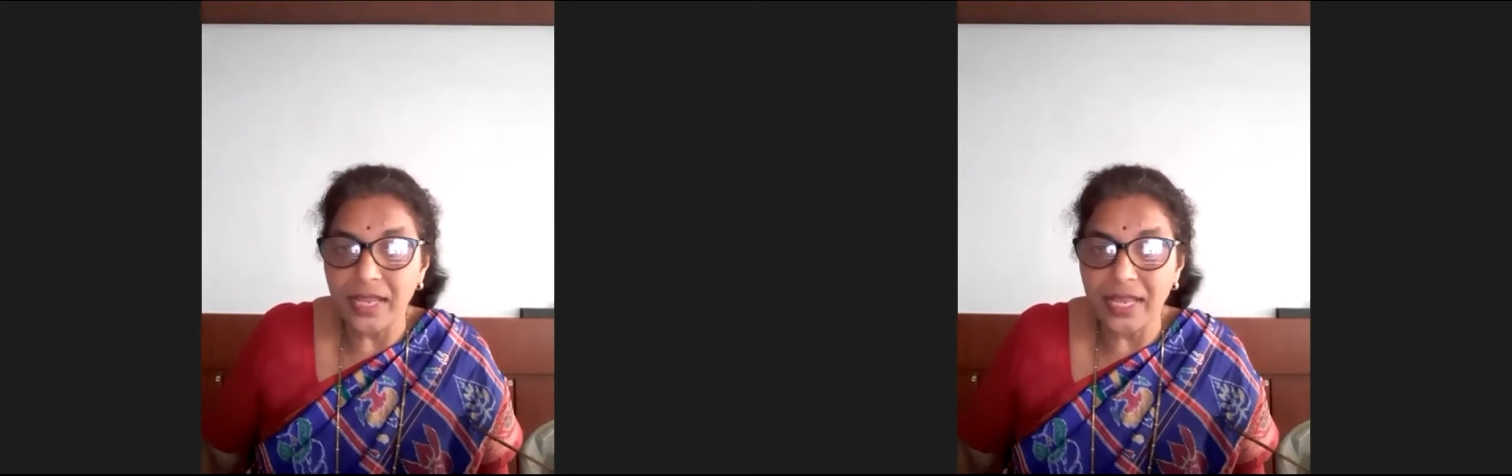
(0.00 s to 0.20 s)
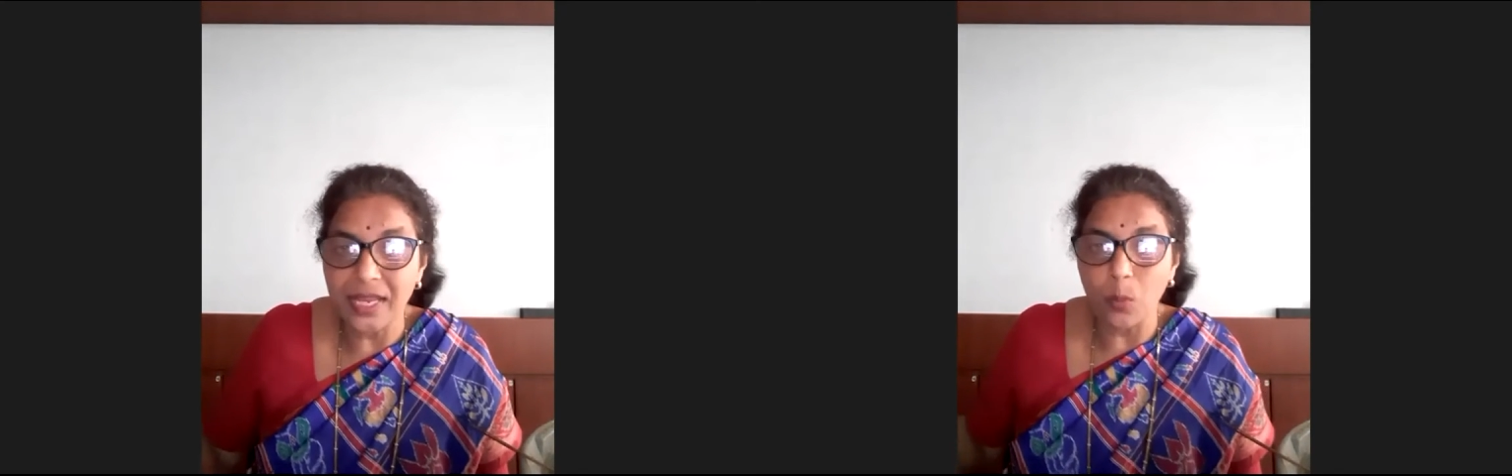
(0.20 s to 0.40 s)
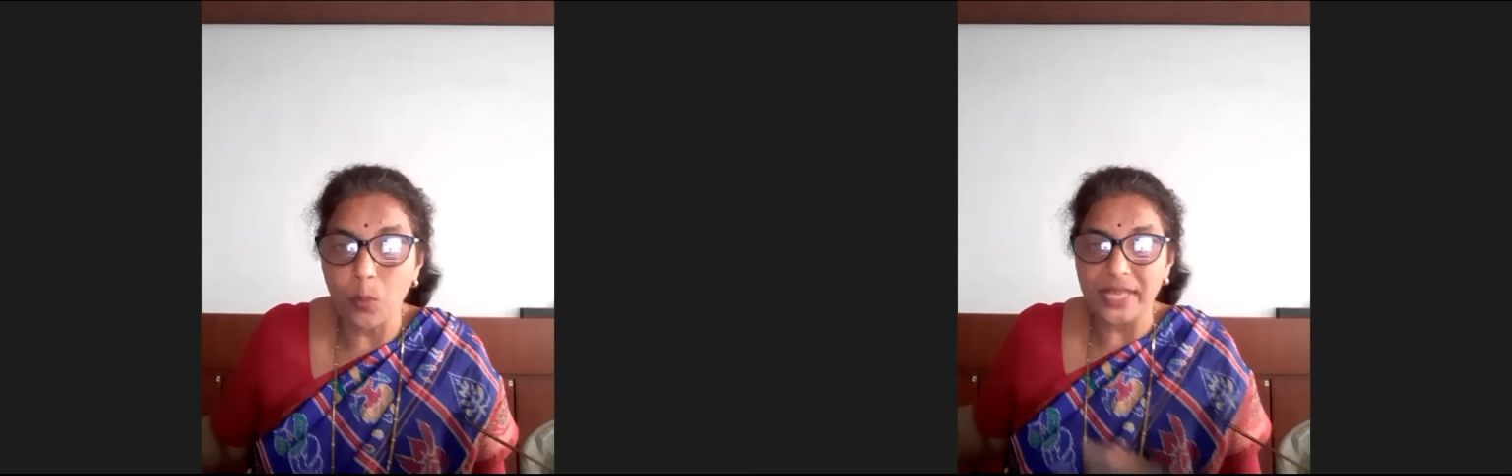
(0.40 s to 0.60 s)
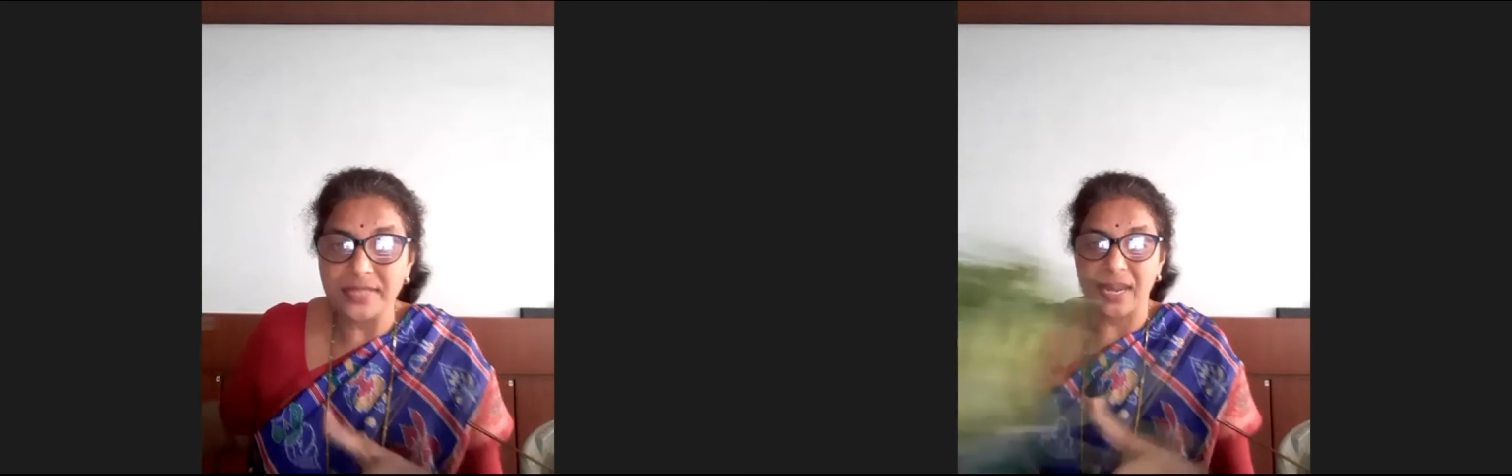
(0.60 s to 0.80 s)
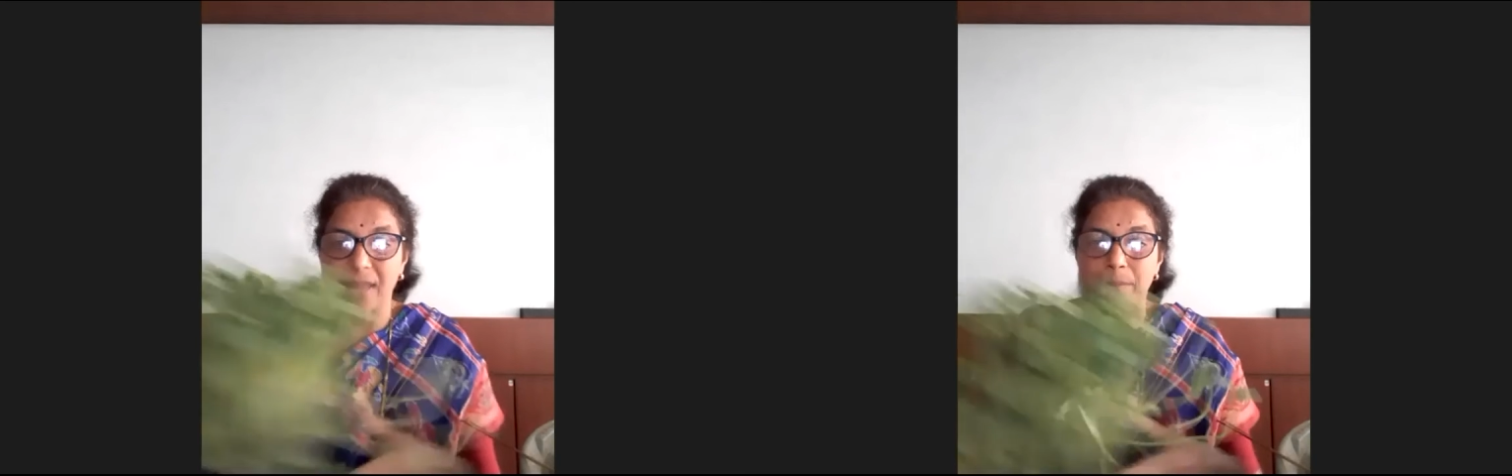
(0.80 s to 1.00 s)
in a week's
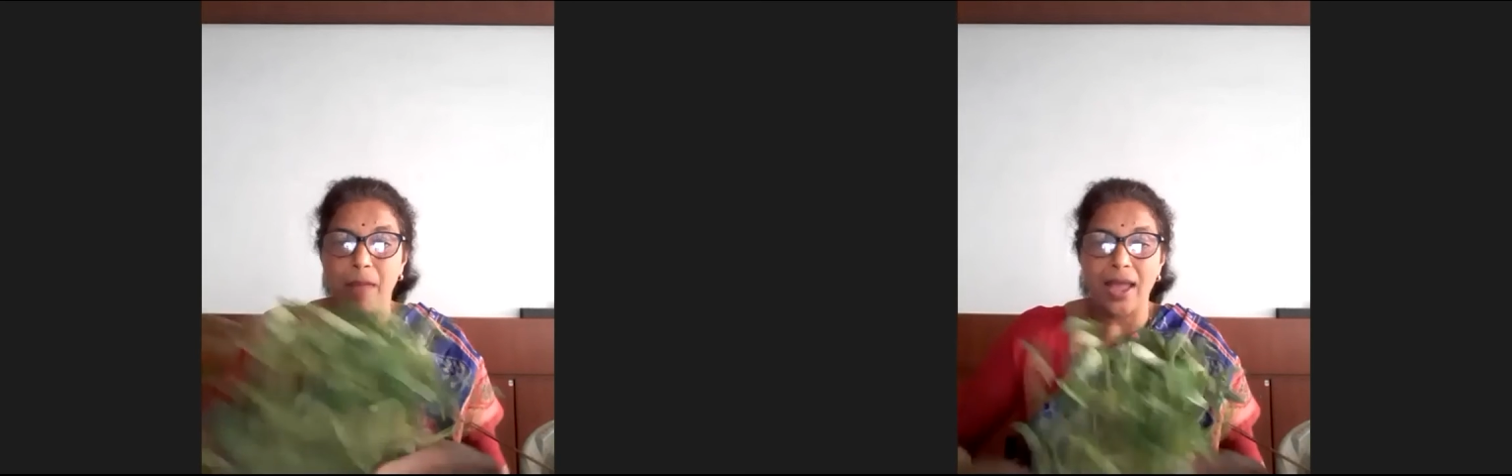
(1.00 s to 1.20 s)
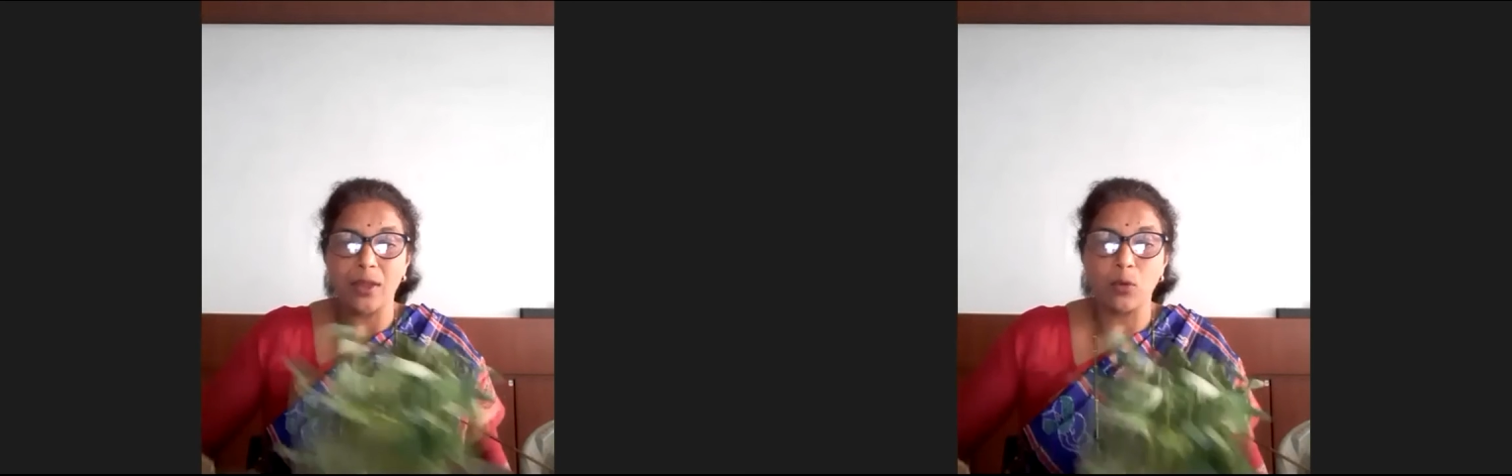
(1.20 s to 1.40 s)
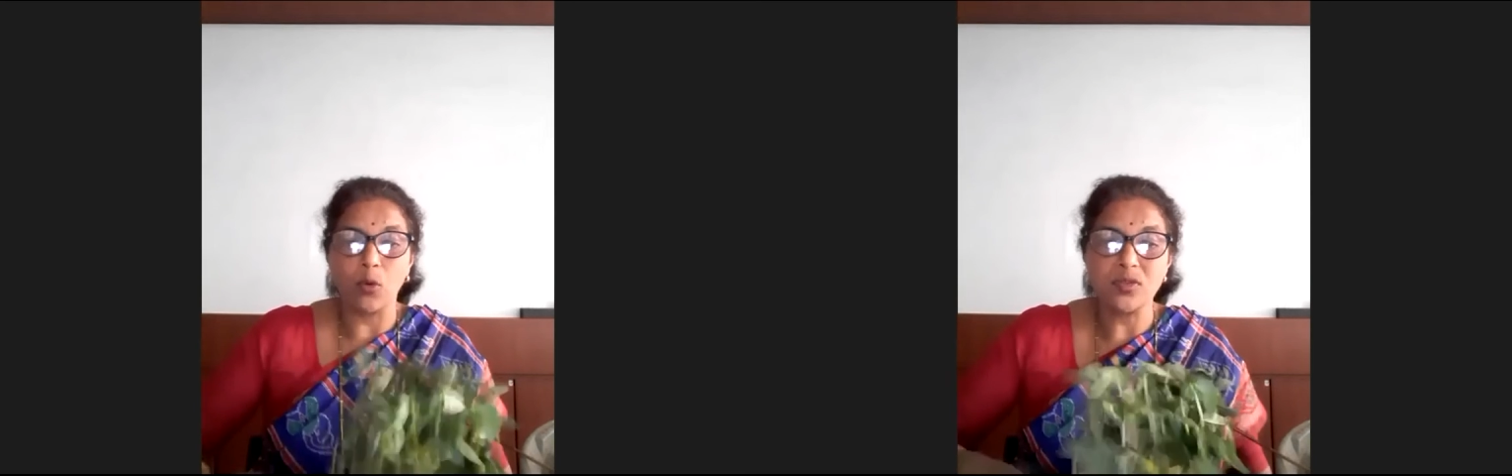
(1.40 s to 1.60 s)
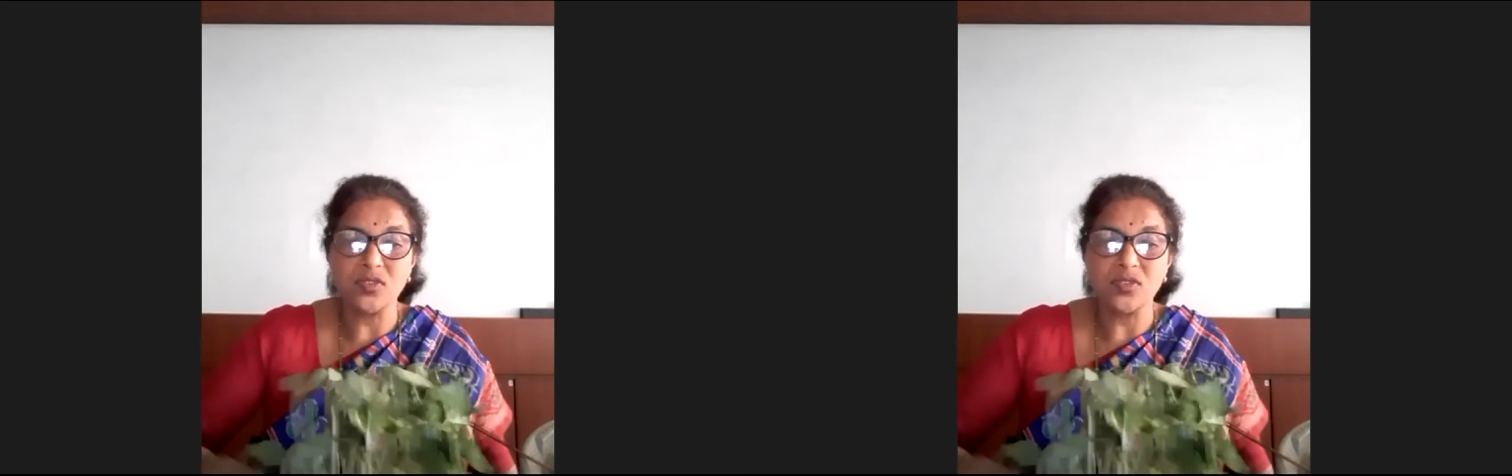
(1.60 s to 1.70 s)
time, I grow